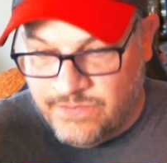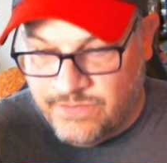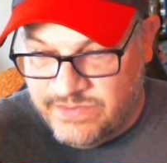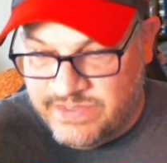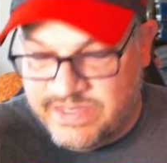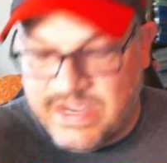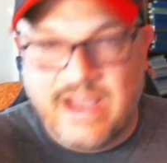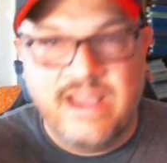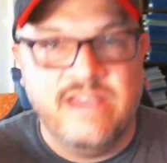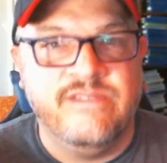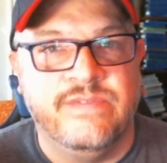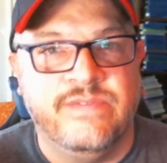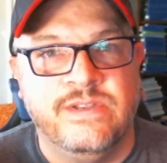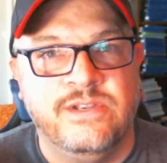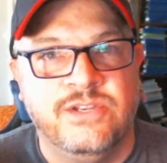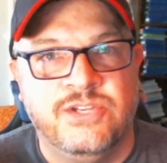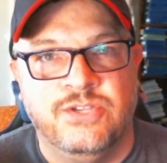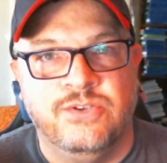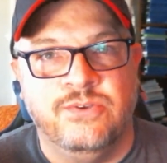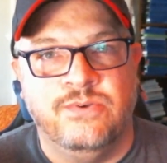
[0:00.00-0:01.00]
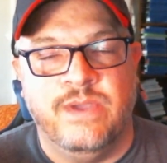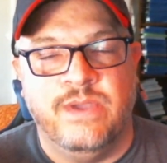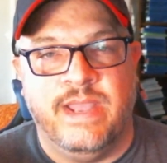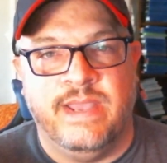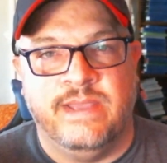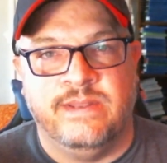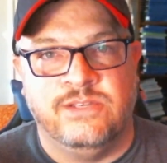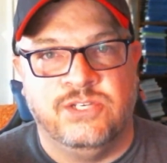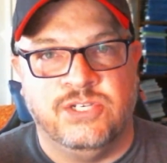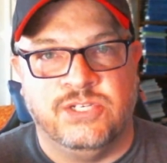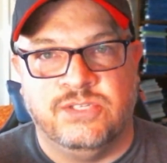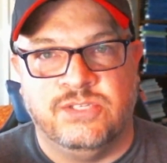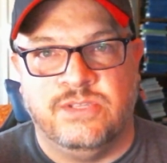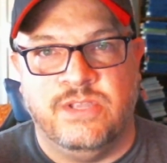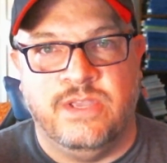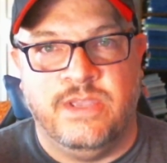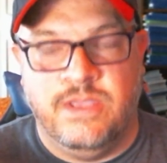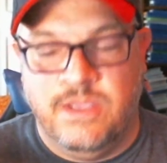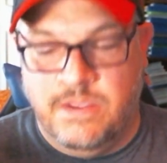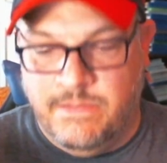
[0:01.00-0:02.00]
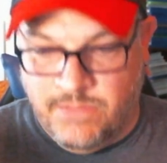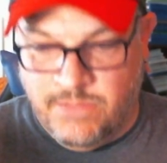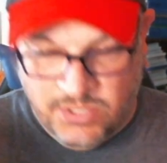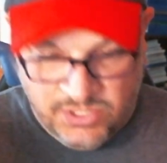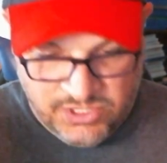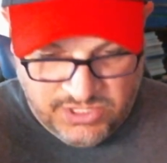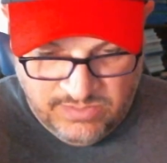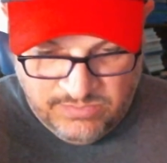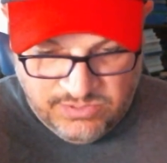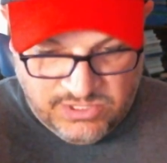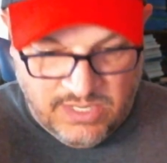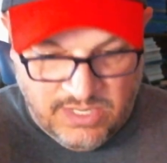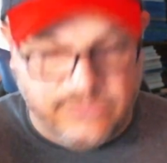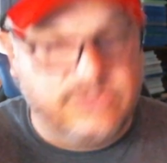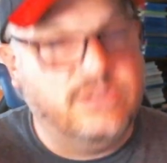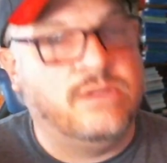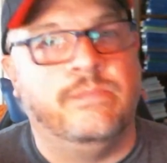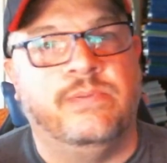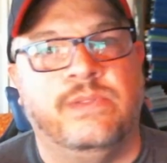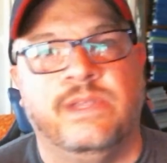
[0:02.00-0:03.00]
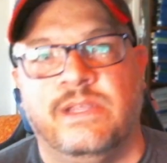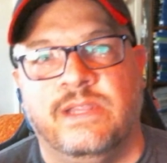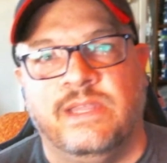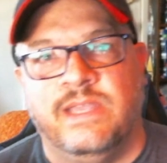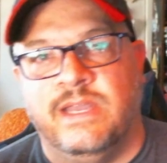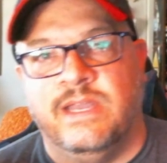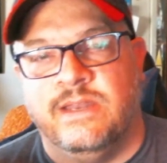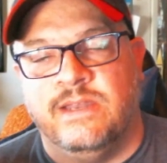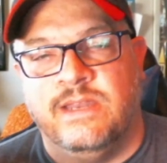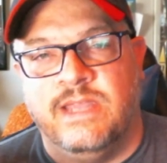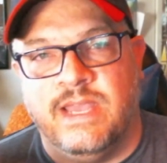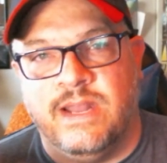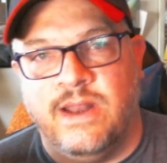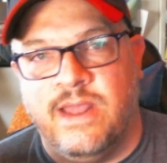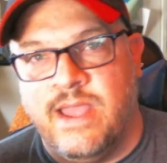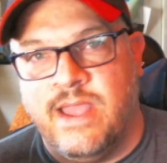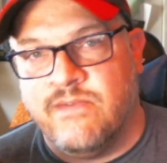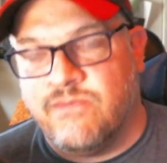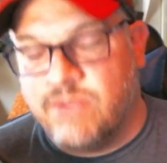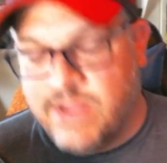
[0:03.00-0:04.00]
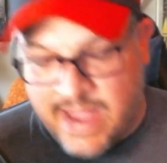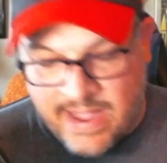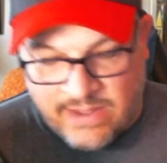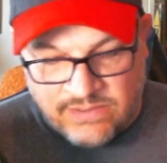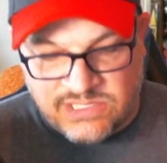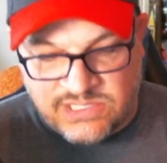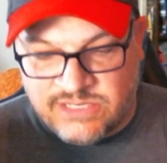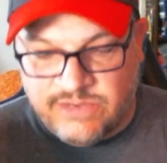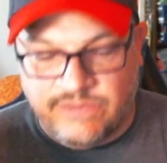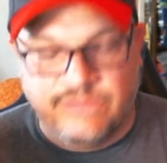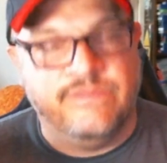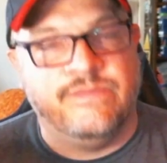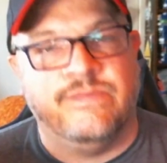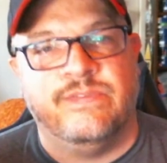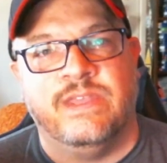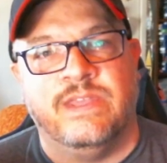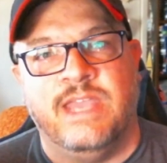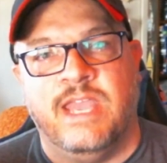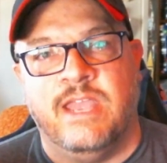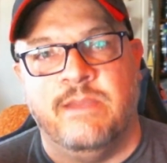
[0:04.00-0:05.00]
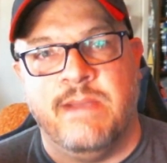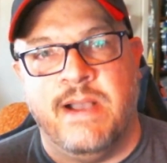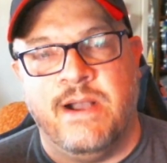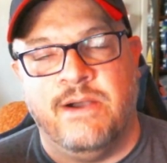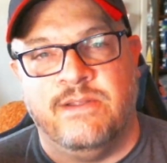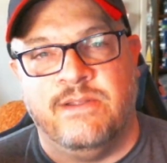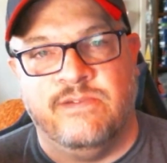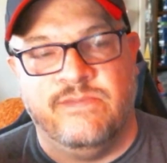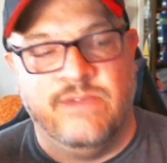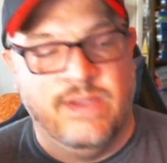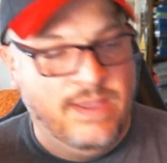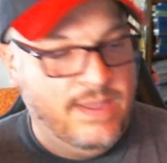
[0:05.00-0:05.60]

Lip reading: dive into and just immerse themselves completely in and get every ounce of the game out of?